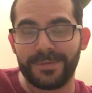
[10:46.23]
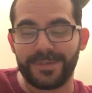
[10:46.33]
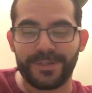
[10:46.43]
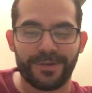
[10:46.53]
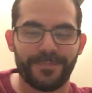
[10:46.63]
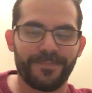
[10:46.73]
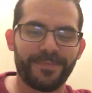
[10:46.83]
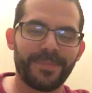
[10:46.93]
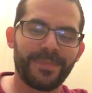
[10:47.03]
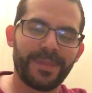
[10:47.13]
So,
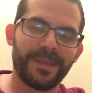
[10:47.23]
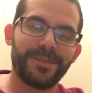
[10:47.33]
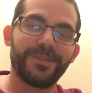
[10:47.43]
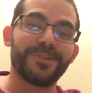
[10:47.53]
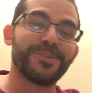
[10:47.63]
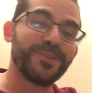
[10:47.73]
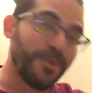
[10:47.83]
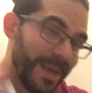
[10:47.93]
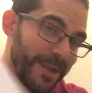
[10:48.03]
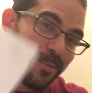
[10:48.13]
there's so
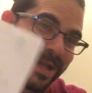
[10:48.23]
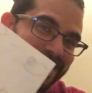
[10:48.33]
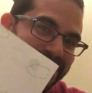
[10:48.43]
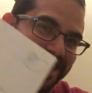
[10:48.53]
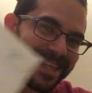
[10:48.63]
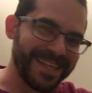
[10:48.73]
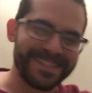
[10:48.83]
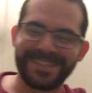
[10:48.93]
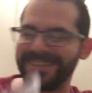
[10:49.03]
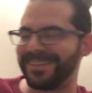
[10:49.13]
many wins to
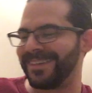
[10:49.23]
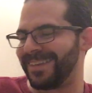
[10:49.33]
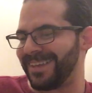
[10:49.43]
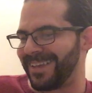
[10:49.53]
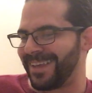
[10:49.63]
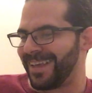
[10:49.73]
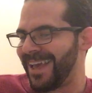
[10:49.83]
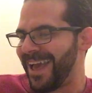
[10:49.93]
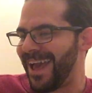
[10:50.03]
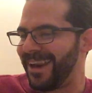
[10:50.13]
this.
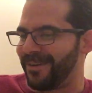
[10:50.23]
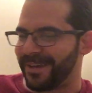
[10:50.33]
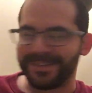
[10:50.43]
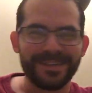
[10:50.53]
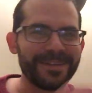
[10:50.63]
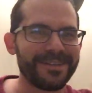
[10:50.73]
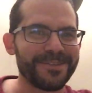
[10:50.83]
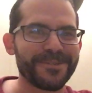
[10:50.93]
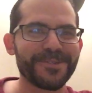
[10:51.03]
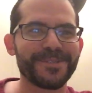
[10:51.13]
Anyways,
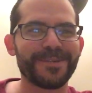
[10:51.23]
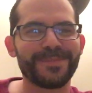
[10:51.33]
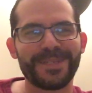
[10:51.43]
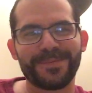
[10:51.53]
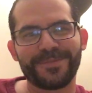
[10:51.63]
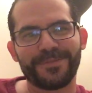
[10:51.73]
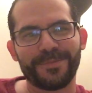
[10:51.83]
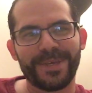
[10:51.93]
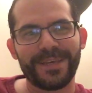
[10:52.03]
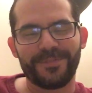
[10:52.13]
those are some tips for
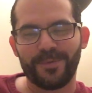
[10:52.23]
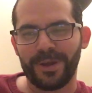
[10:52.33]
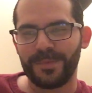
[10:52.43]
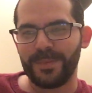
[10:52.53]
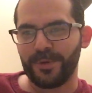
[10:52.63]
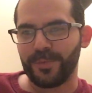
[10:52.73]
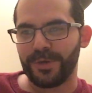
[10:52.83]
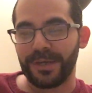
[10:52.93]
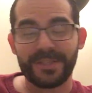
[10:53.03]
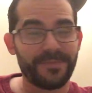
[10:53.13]
me if you want to be more
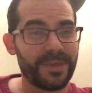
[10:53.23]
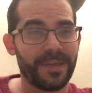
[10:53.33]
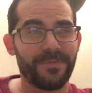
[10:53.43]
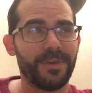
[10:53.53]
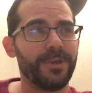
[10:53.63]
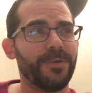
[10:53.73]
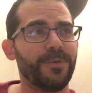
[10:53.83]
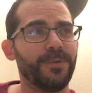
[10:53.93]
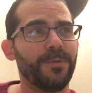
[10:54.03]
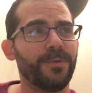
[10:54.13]
productive. If
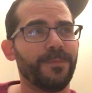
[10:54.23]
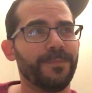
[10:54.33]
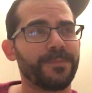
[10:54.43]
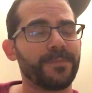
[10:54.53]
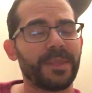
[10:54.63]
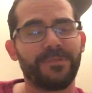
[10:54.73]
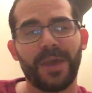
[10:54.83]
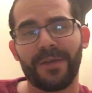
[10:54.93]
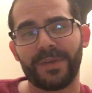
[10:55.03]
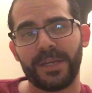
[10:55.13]
you
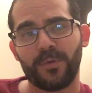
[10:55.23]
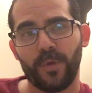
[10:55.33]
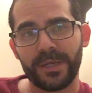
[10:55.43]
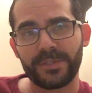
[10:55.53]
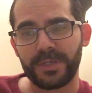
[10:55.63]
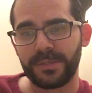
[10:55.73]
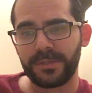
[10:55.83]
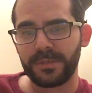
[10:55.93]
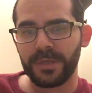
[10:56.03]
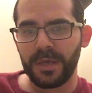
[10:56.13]
have any
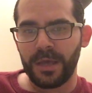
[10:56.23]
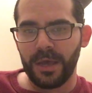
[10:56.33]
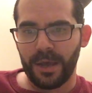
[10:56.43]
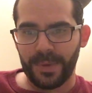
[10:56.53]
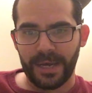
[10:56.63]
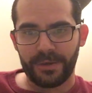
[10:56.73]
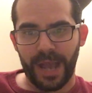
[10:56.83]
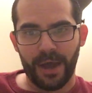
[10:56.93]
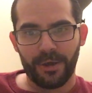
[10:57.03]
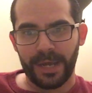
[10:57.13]
questions about
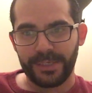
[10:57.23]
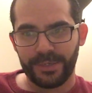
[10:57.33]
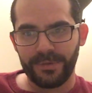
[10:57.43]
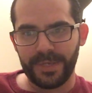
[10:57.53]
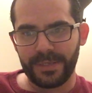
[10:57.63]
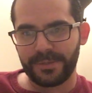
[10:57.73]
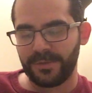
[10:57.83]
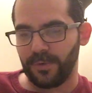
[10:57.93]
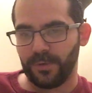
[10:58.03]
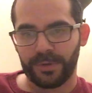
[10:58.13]
how I do this,
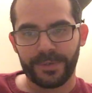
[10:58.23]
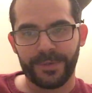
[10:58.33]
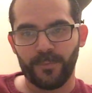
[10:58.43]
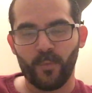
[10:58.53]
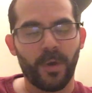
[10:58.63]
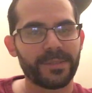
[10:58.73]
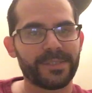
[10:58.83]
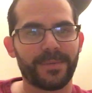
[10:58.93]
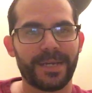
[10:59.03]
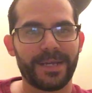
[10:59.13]
or you want
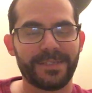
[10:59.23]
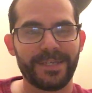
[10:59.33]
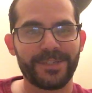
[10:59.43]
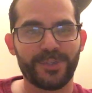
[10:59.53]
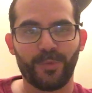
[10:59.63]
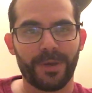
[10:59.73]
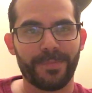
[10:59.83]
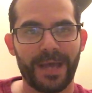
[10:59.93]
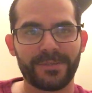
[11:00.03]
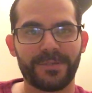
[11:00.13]
some ideas, you want to
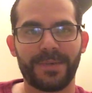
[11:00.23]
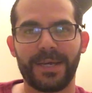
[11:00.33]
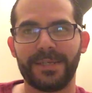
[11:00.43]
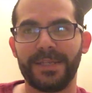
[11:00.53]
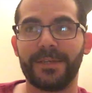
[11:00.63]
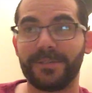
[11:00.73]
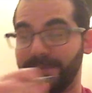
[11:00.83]
bounce some ideas